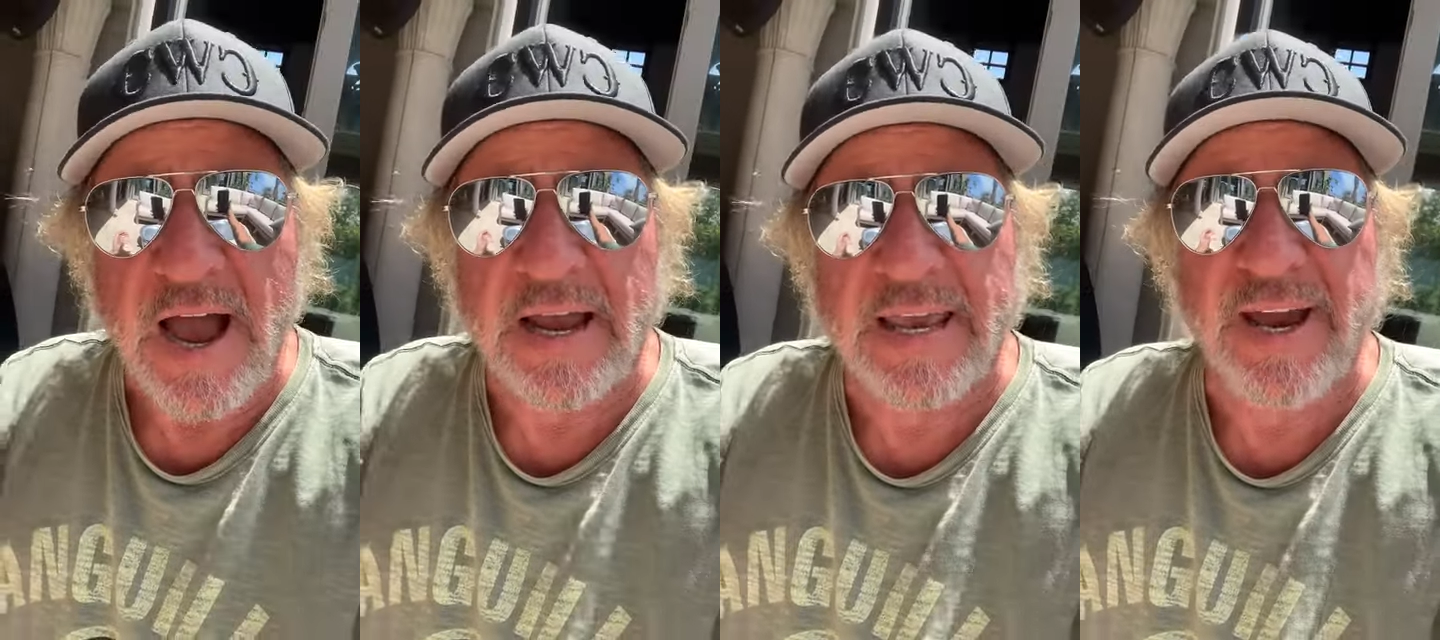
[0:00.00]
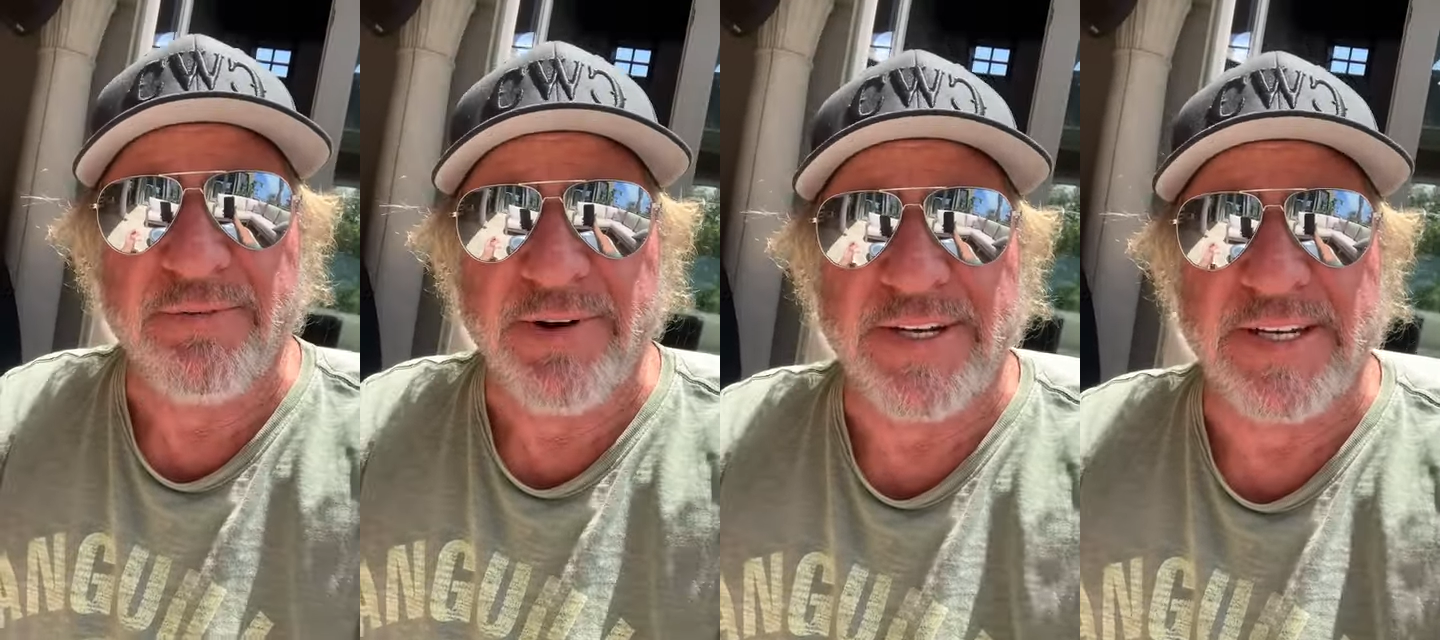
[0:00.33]
I
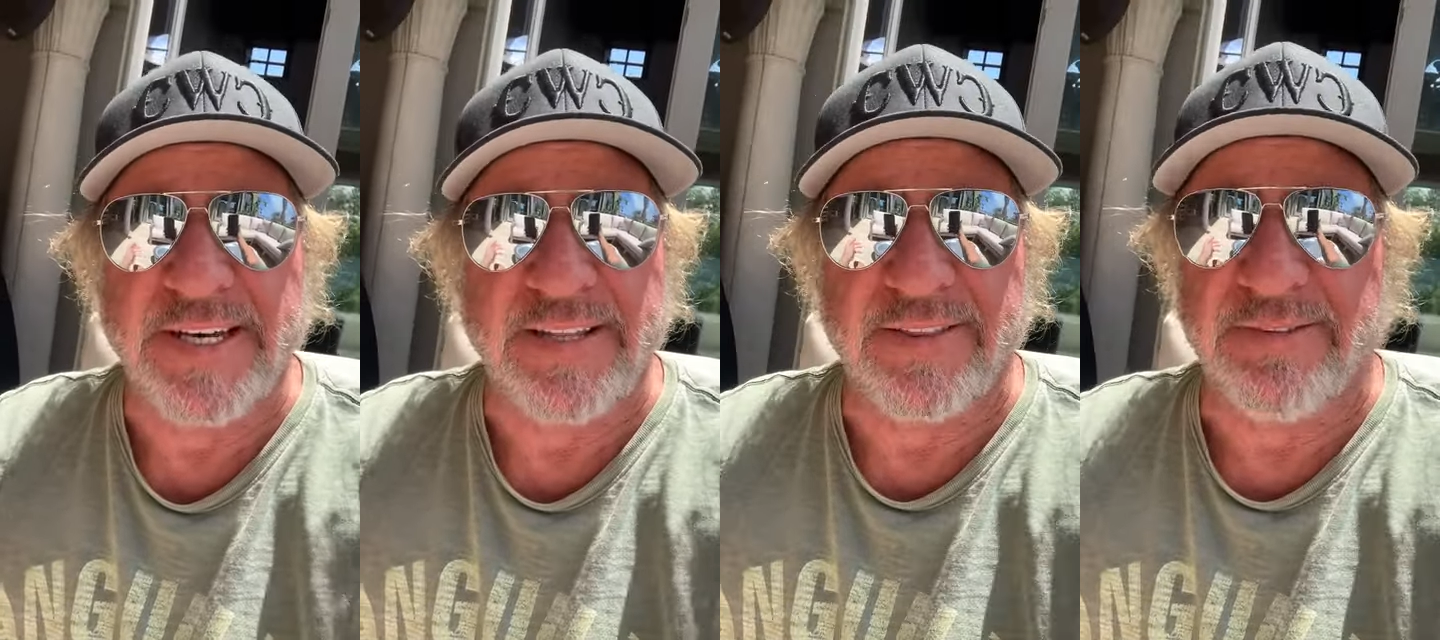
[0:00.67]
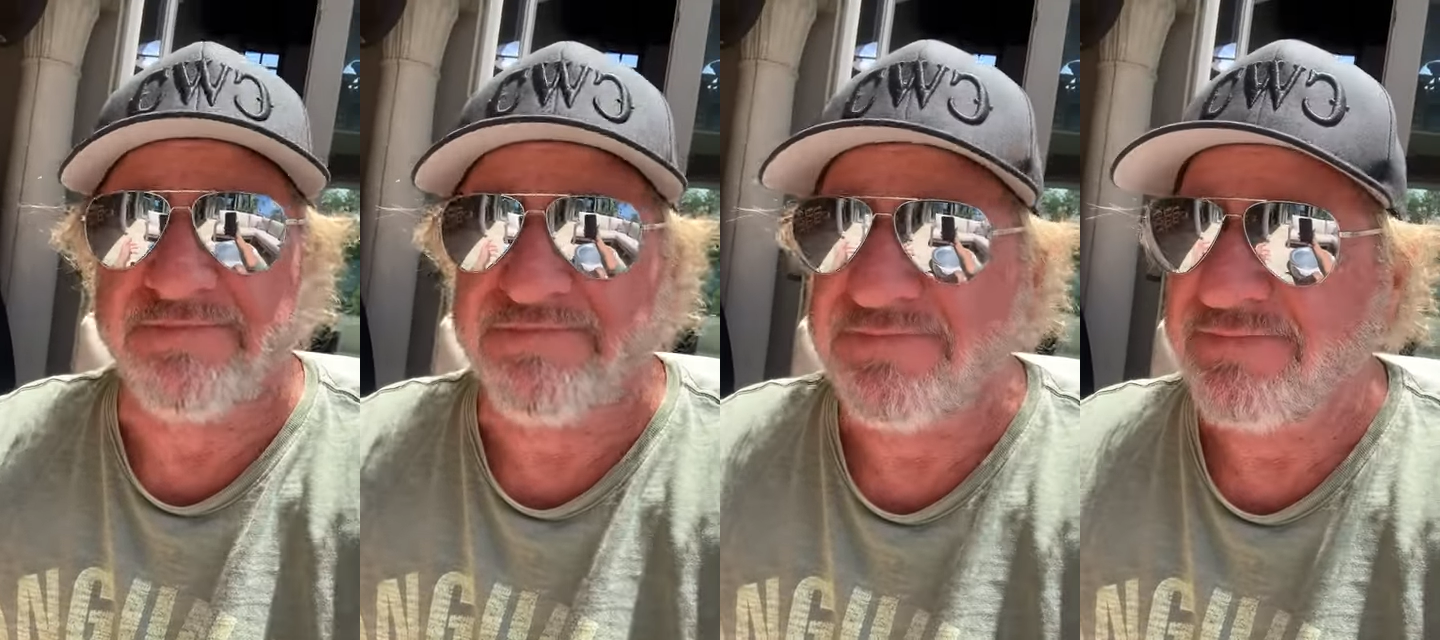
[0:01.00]
can't wait to get
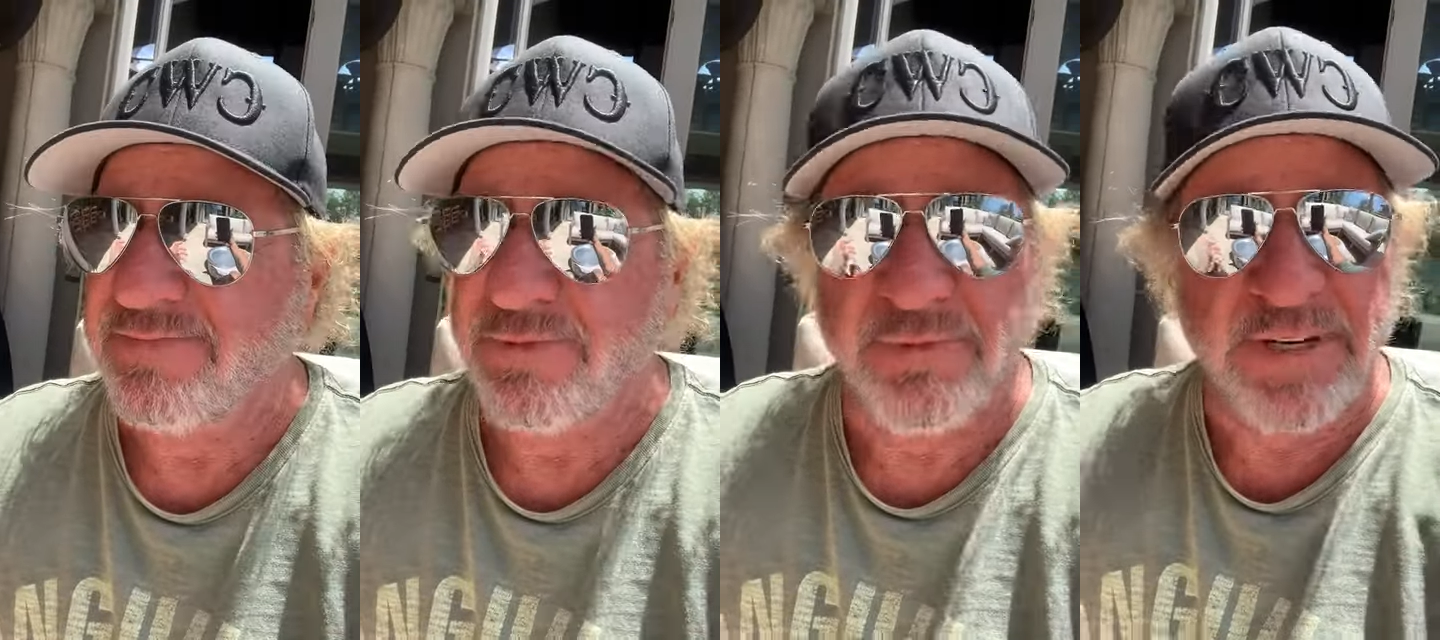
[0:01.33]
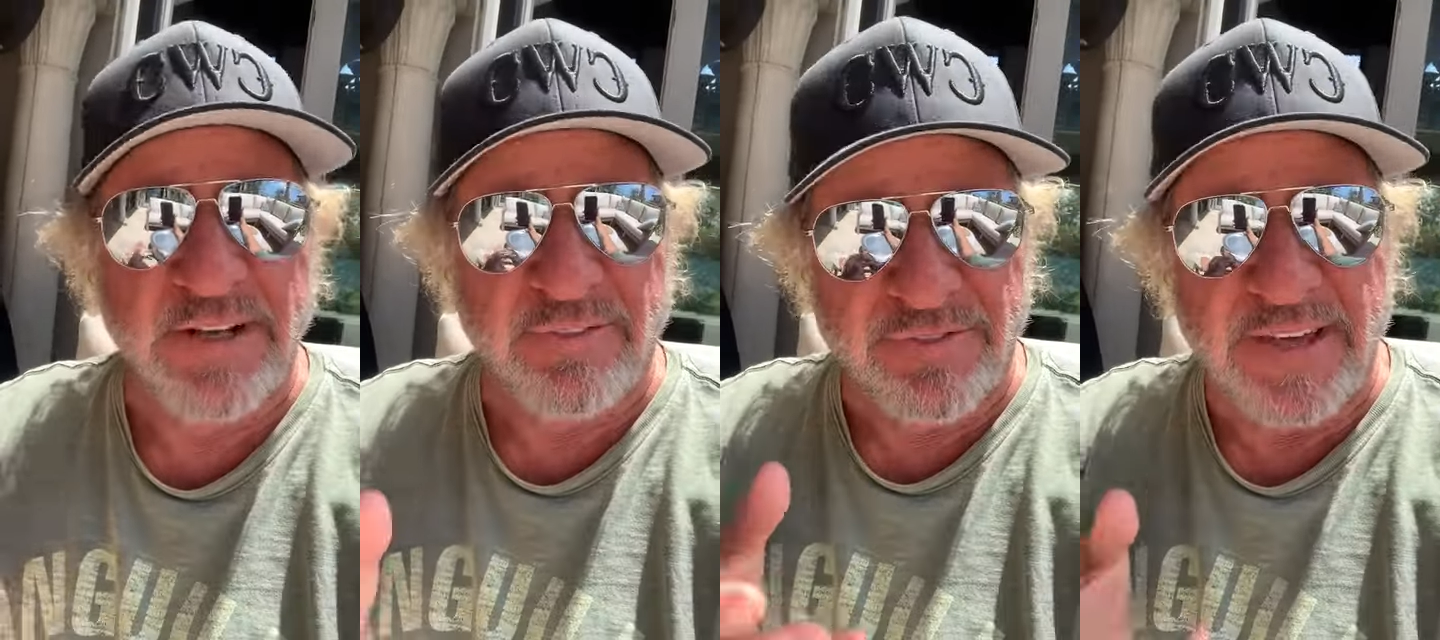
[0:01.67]
the
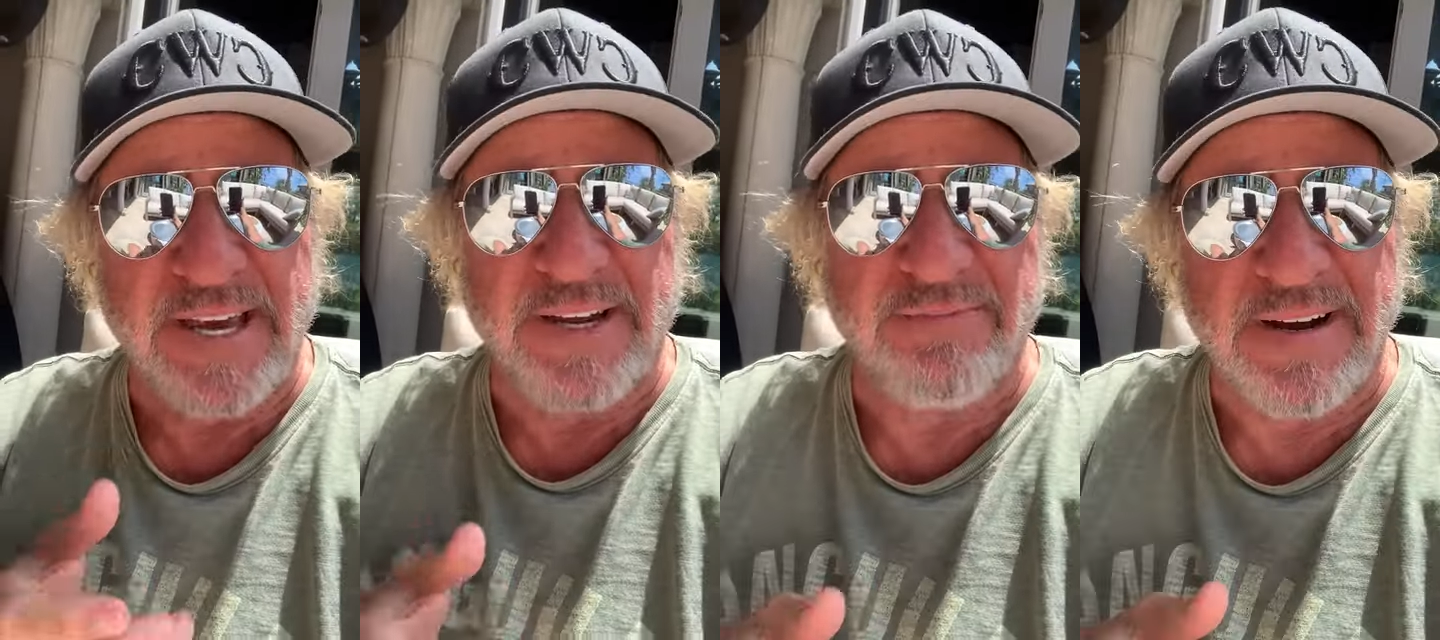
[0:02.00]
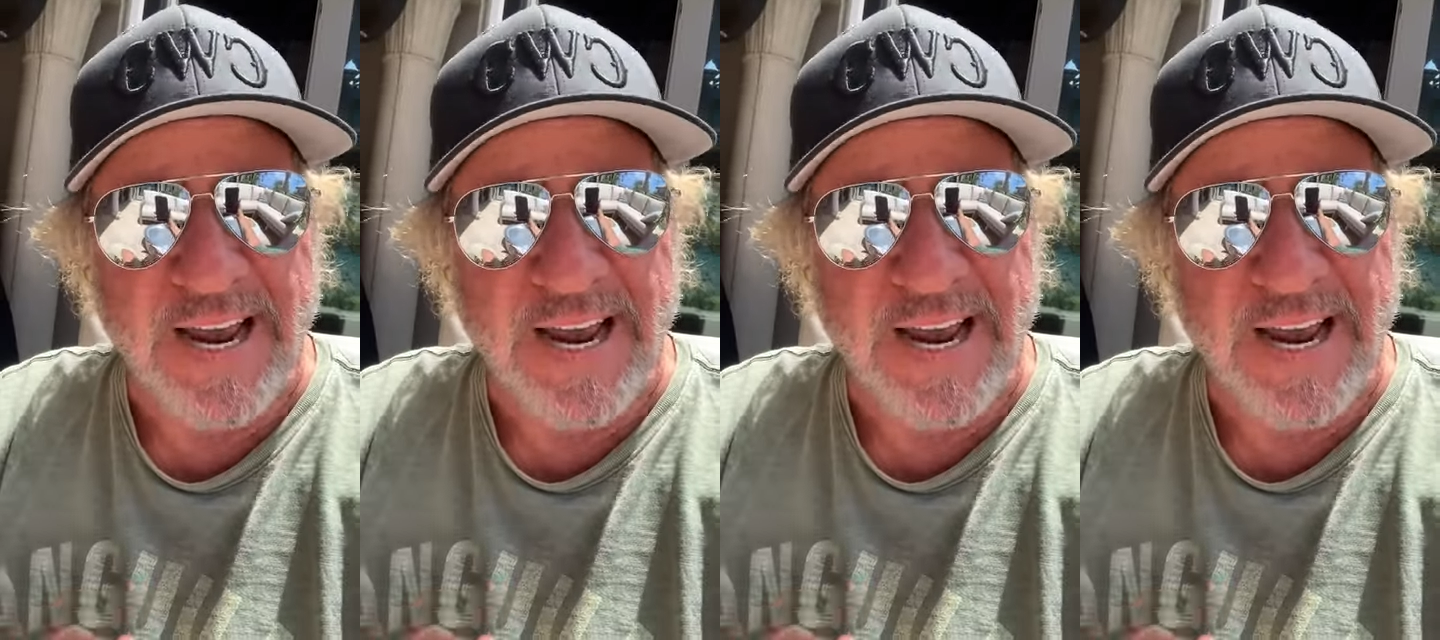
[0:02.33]
real thing in my